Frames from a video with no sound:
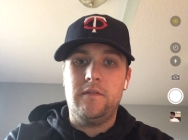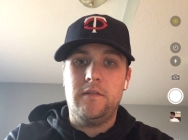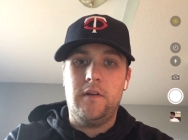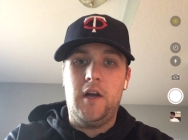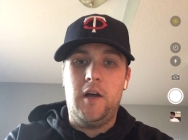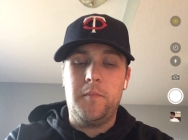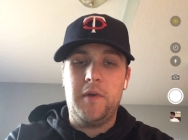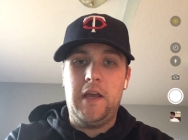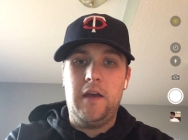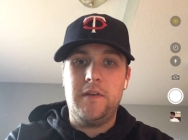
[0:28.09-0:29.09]
I'm going
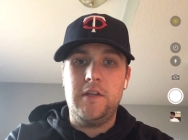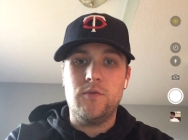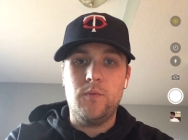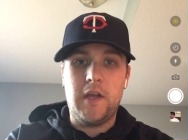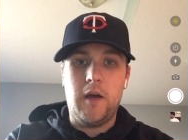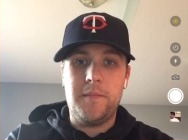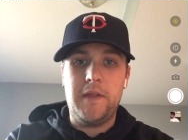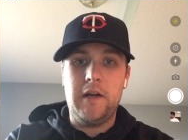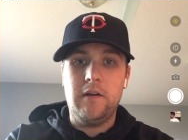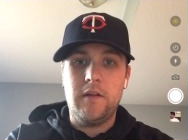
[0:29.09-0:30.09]
to have each week up
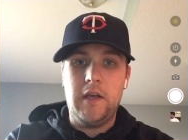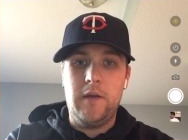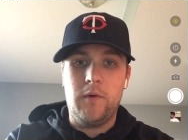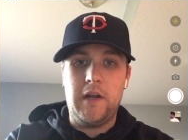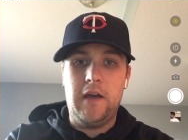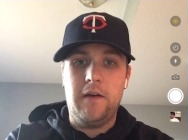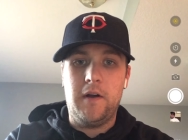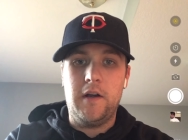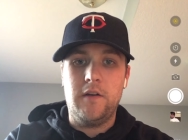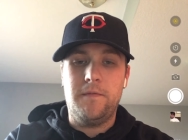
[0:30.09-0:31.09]
there, and we're going to have
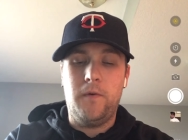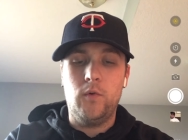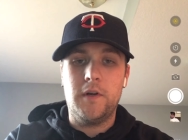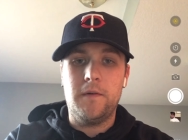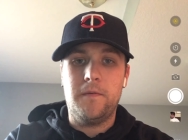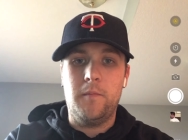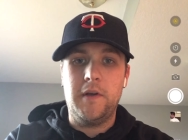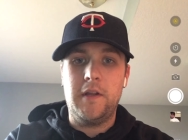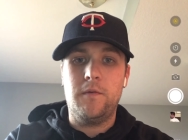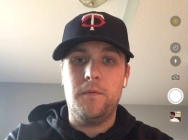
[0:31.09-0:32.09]
our folder for
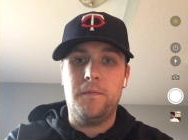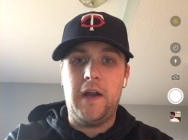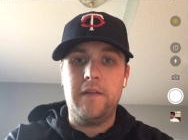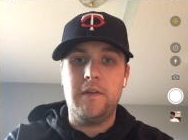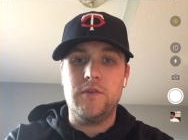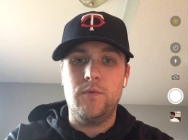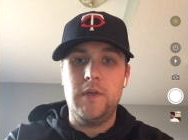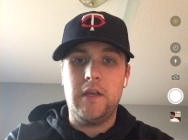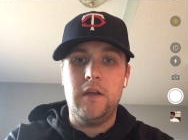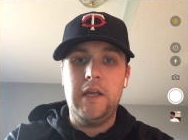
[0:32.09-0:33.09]
Monday through Friday of each week,